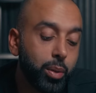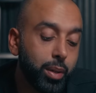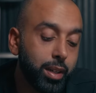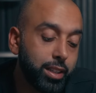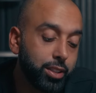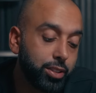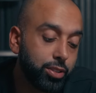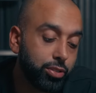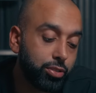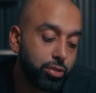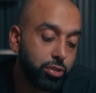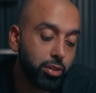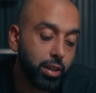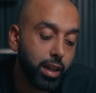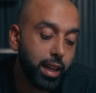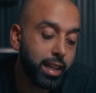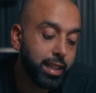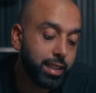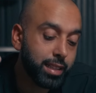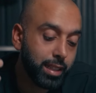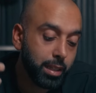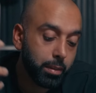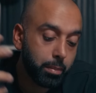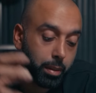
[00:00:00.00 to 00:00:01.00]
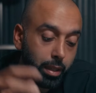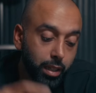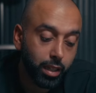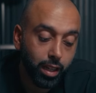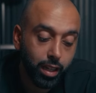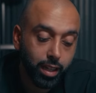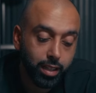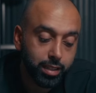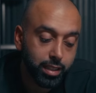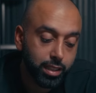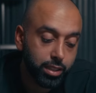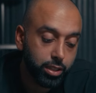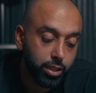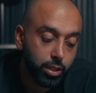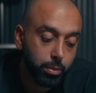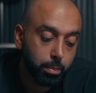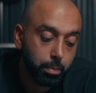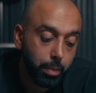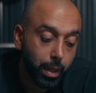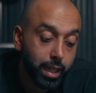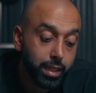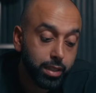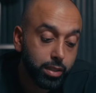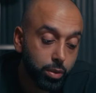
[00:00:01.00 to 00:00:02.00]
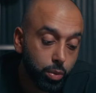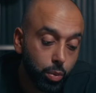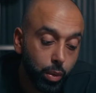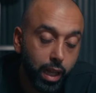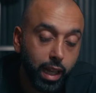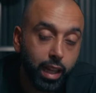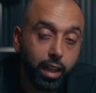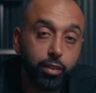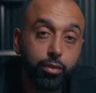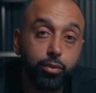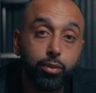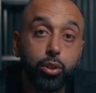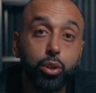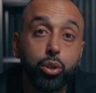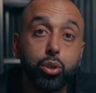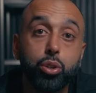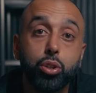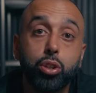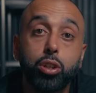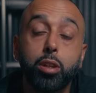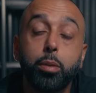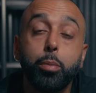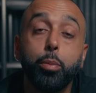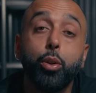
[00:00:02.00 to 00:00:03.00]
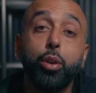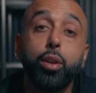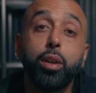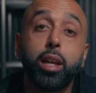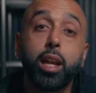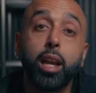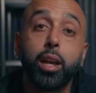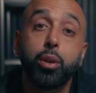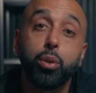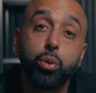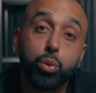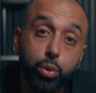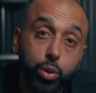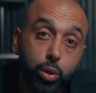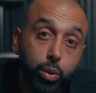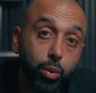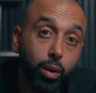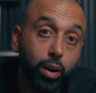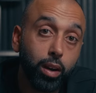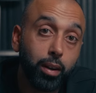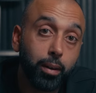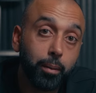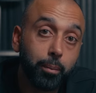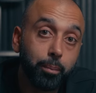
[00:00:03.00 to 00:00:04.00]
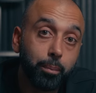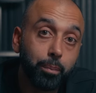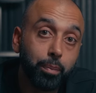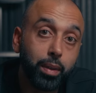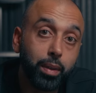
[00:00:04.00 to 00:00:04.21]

and it's crazy because it's the best way for you to communicate who you are